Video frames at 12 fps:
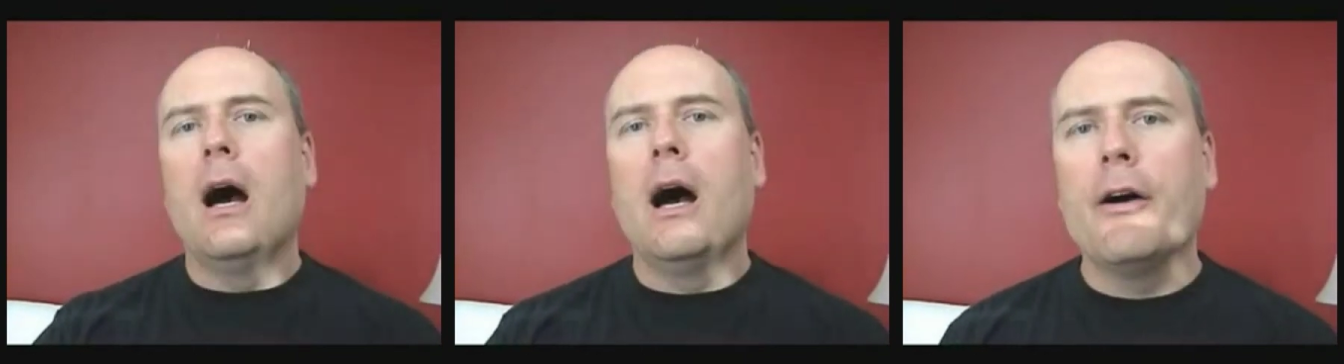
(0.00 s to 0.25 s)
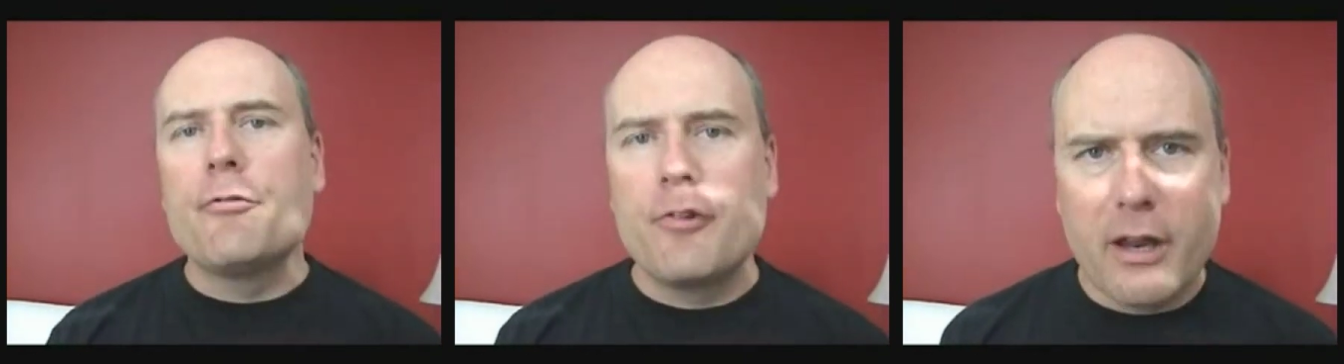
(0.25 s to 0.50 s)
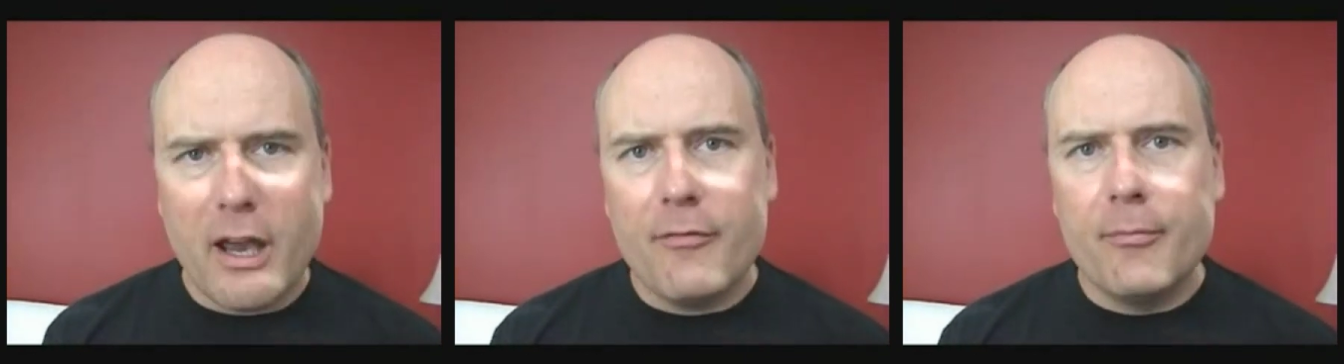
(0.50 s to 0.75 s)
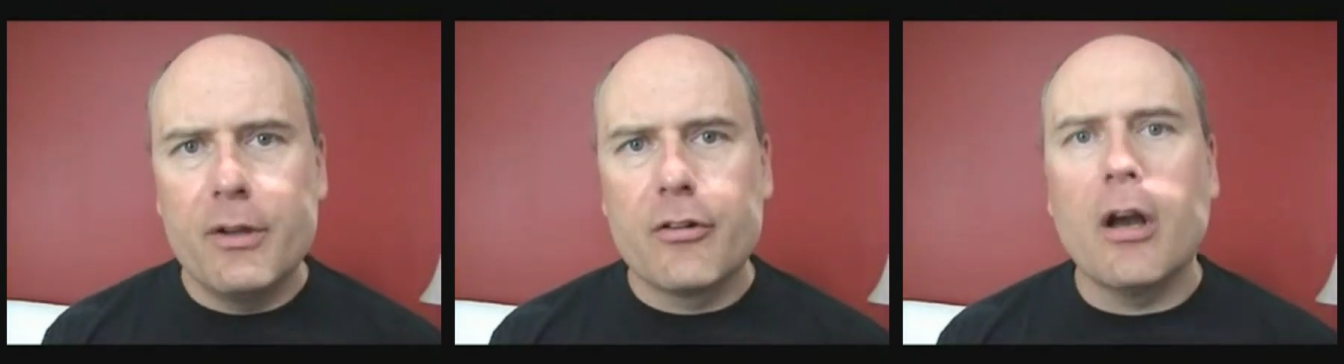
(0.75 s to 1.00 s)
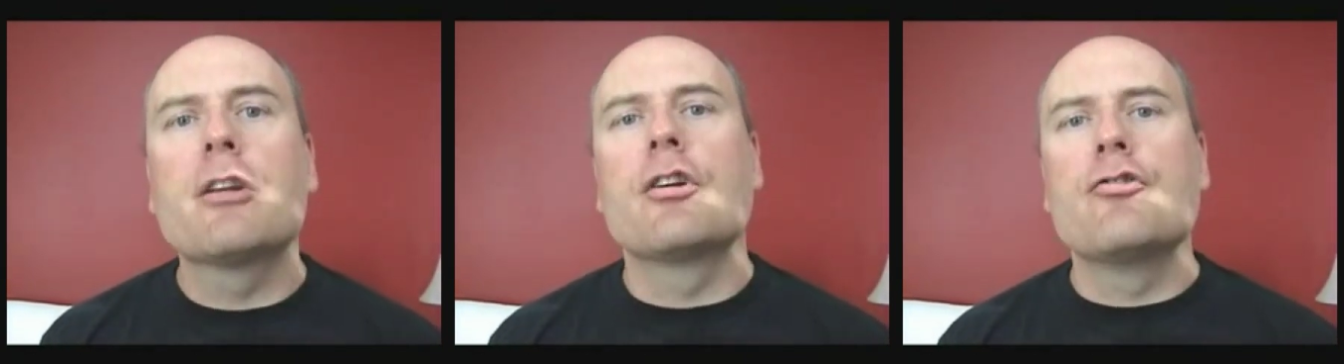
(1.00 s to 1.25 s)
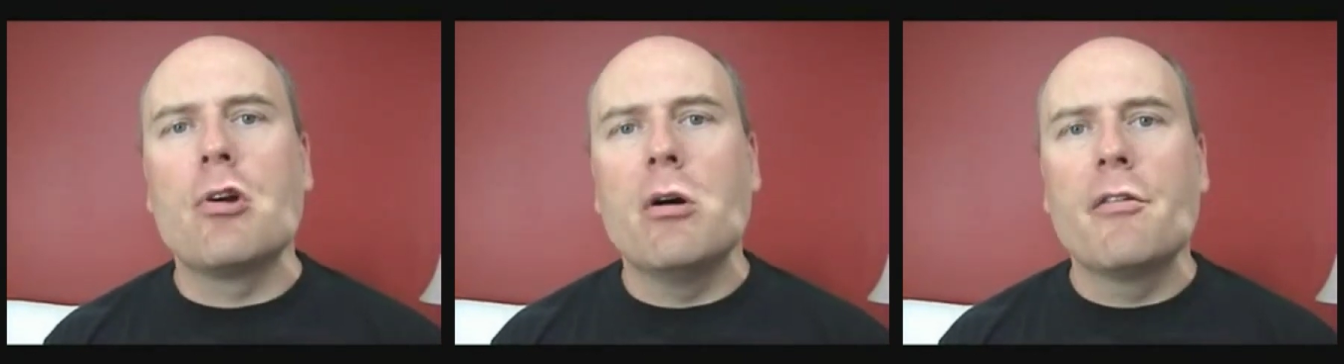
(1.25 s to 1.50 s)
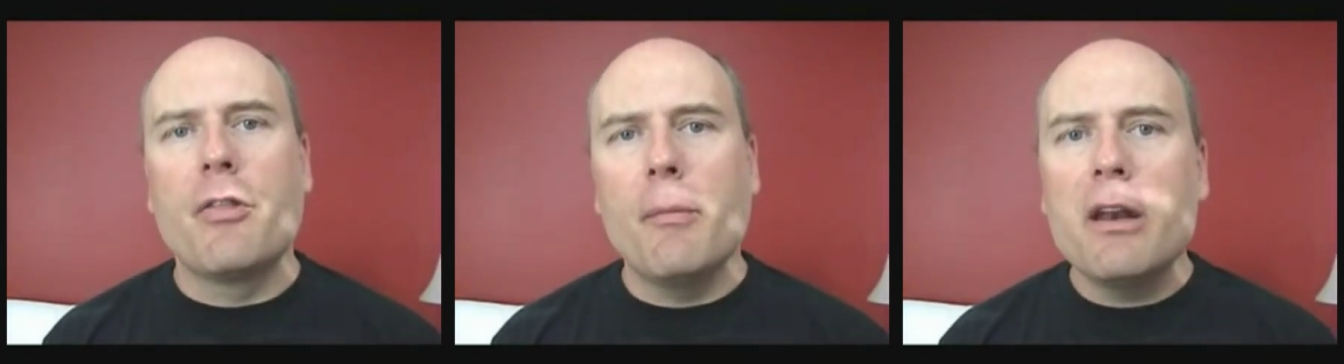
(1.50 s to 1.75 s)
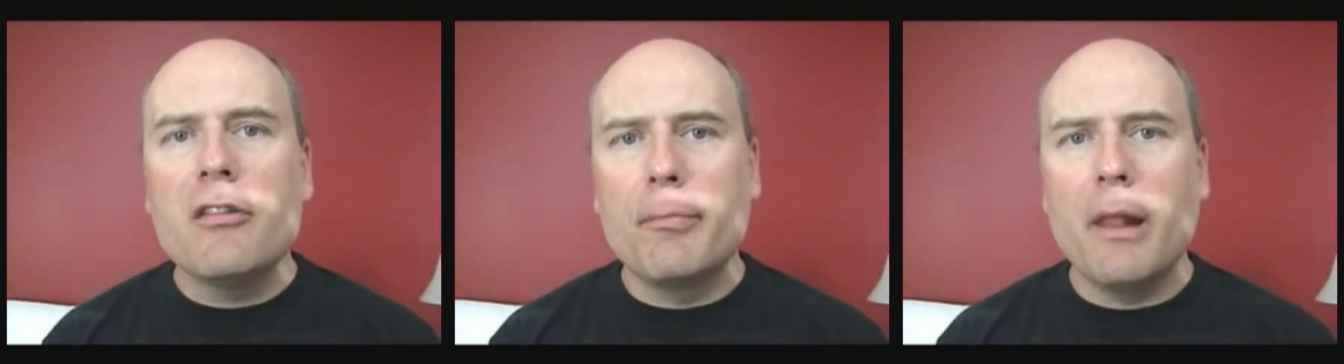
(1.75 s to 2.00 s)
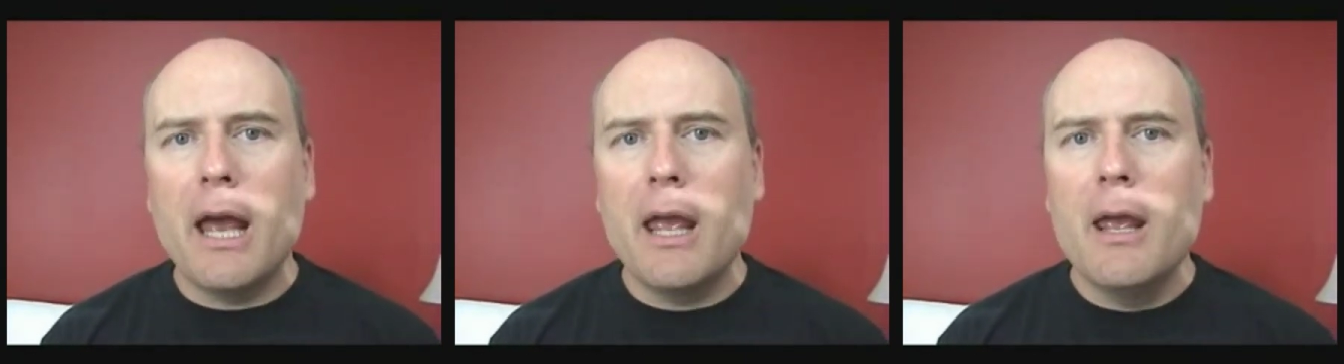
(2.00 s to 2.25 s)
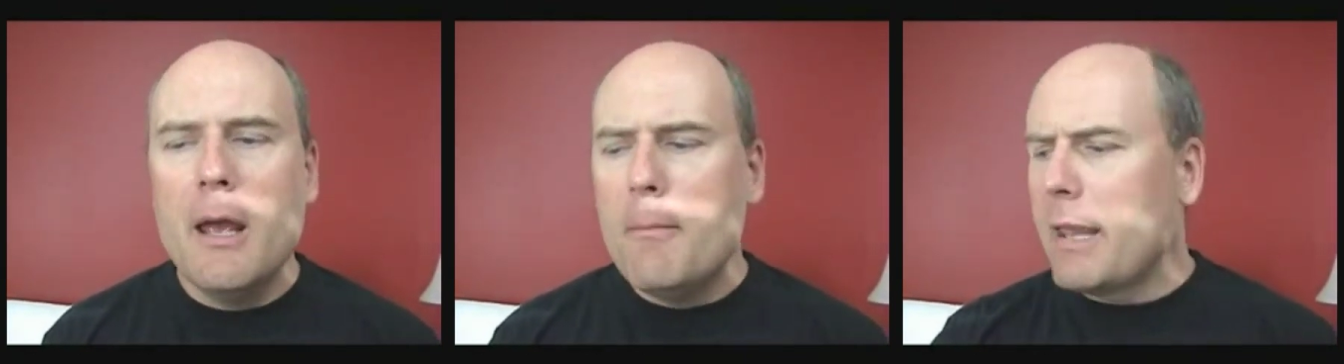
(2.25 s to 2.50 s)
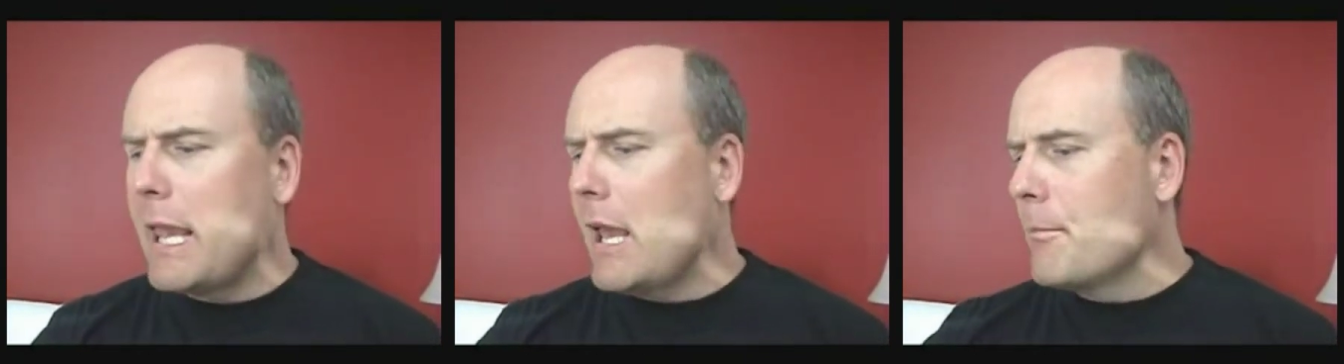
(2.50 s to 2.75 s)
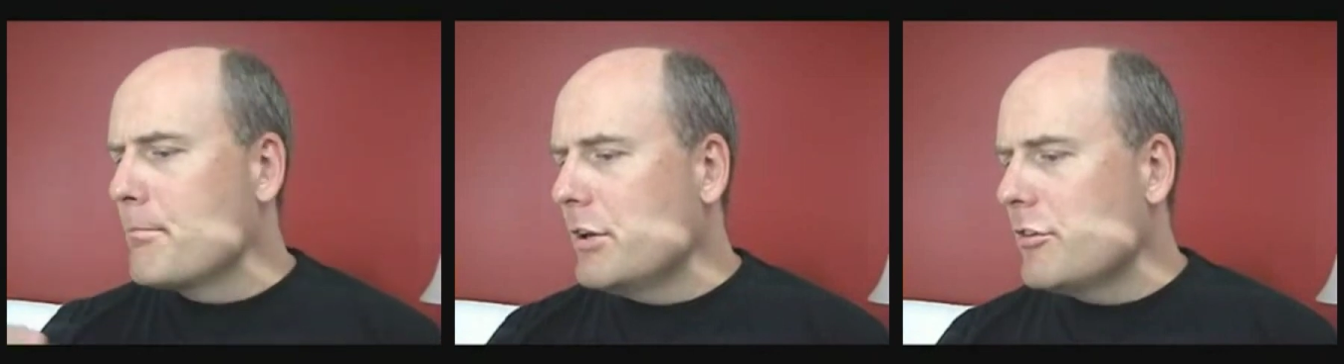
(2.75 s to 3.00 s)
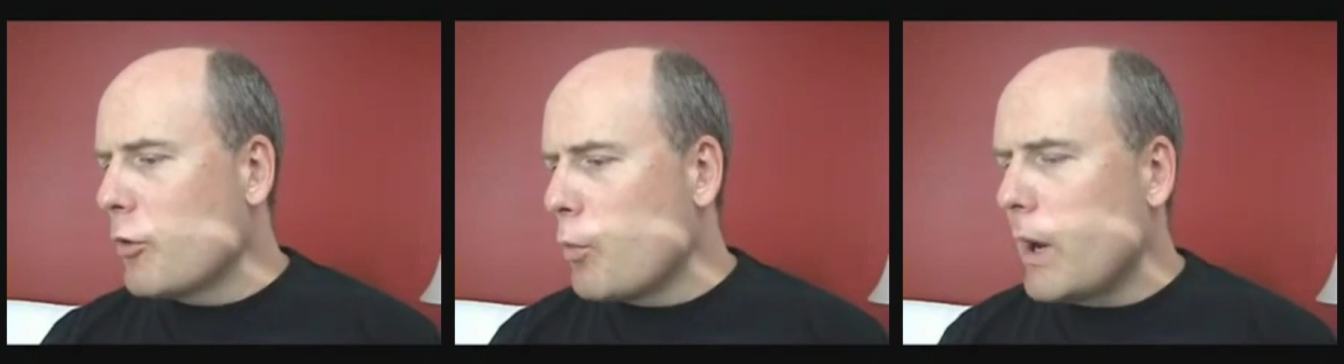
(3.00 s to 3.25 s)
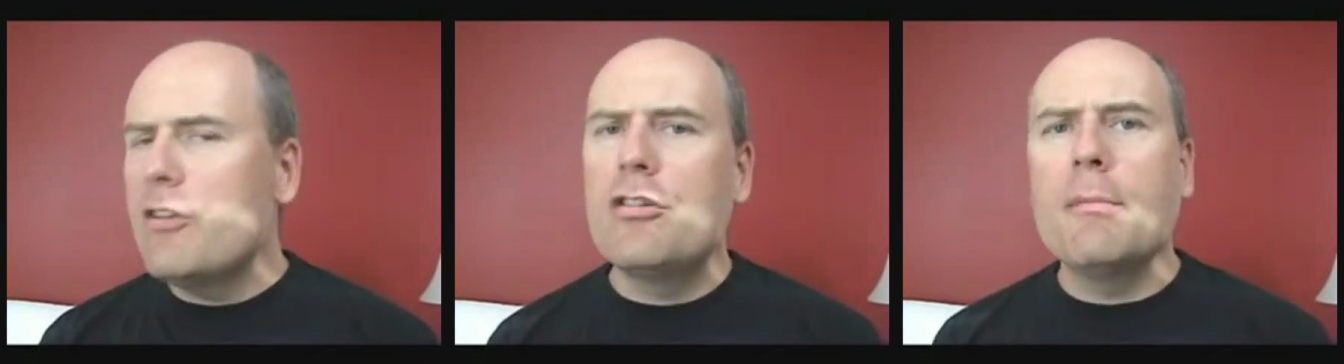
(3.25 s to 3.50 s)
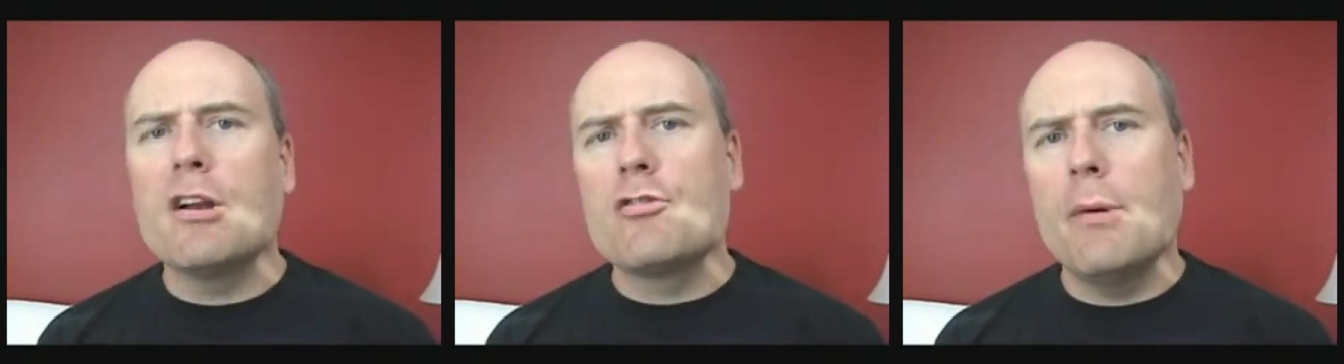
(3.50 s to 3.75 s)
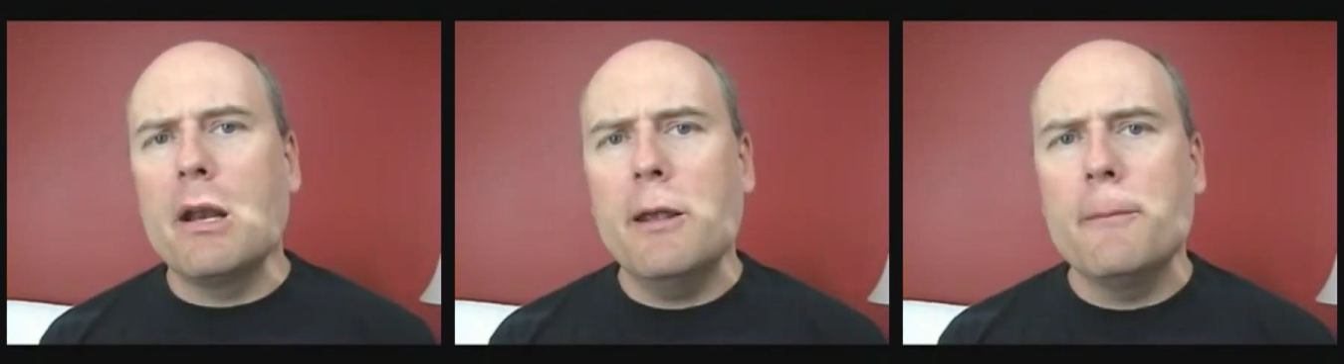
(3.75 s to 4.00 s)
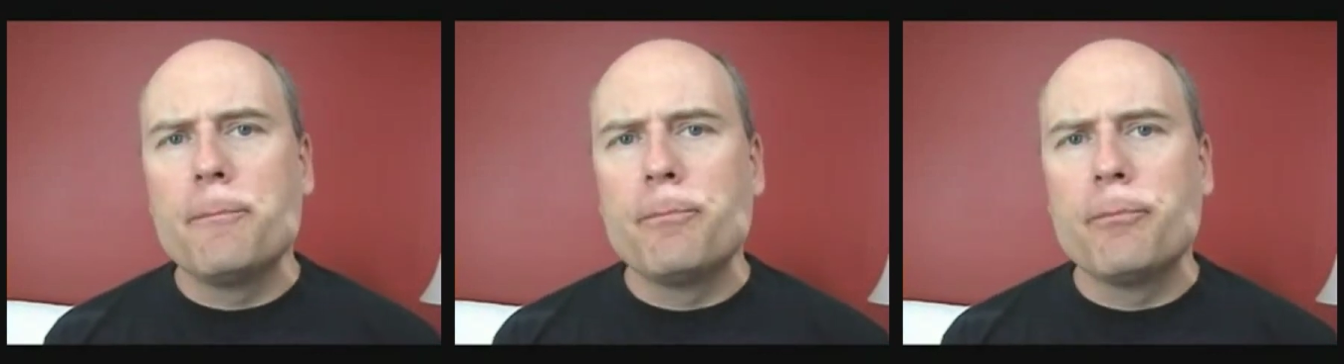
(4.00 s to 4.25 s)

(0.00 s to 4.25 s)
after governments got control of the money supply, began printing way too much money,